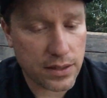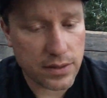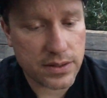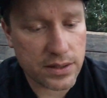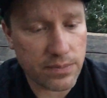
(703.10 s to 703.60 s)

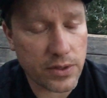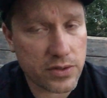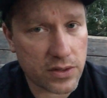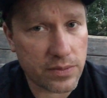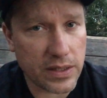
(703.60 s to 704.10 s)
some
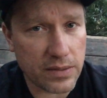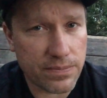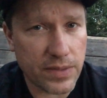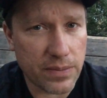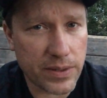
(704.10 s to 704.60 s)
boats, it'll be
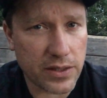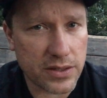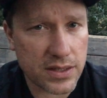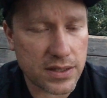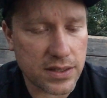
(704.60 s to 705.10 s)
a bigger
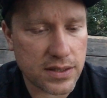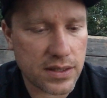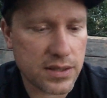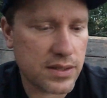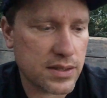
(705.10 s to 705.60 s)
distance.
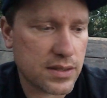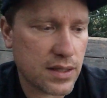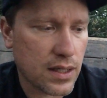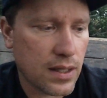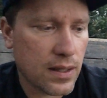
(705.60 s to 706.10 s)

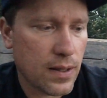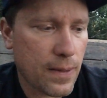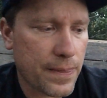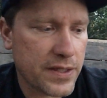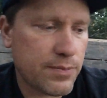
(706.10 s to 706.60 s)

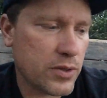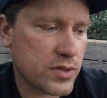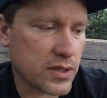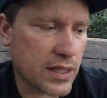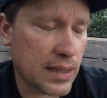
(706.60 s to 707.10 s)
These boats
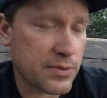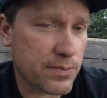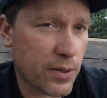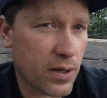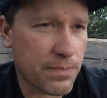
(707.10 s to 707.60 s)
are kept
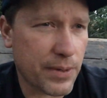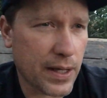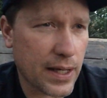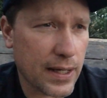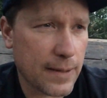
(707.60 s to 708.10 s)
apart
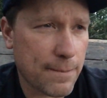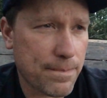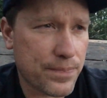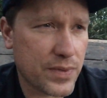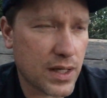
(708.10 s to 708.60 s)
by
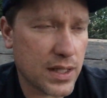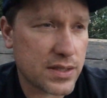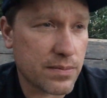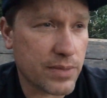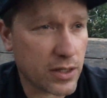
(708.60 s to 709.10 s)

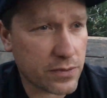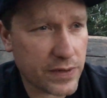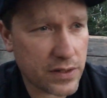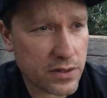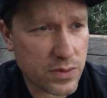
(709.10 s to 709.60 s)
some barrel
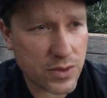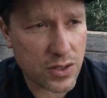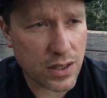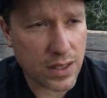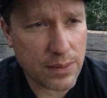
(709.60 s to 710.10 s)
fenders, which
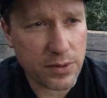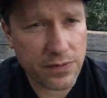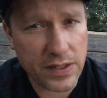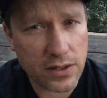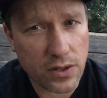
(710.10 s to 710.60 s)
are a couple of
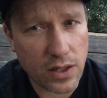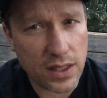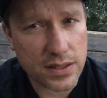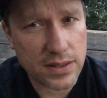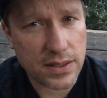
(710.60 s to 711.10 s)
feet across.